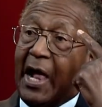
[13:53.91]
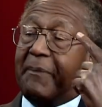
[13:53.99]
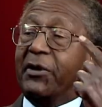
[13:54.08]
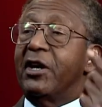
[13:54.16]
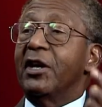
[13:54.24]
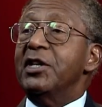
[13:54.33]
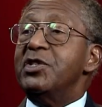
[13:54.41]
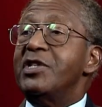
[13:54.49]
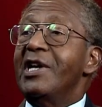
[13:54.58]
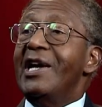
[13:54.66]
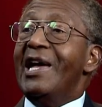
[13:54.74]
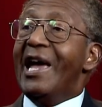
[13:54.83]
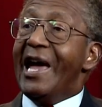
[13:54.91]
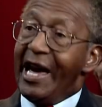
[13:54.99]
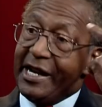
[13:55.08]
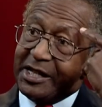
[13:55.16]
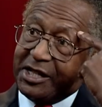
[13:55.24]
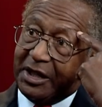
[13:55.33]
because
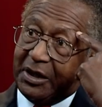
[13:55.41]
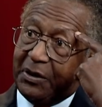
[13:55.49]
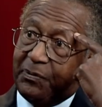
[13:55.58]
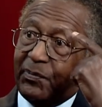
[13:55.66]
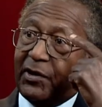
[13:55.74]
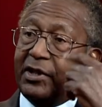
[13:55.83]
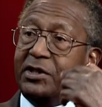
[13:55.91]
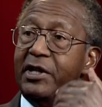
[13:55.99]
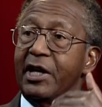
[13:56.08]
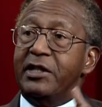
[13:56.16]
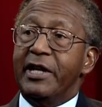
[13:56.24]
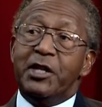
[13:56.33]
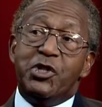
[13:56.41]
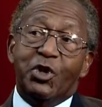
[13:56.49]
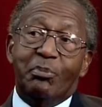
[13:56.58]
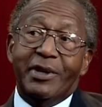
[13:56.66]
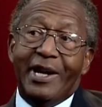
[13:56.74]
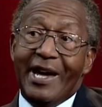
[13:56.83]
attitude dictates
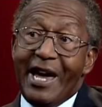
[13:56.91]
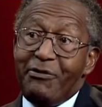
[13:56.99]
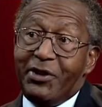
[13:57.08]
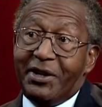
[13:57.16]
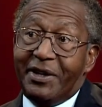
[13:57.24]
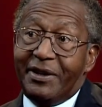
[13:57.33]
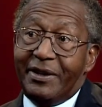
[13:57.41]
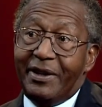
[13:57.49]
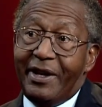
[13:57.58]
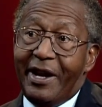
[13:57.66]
your behavior,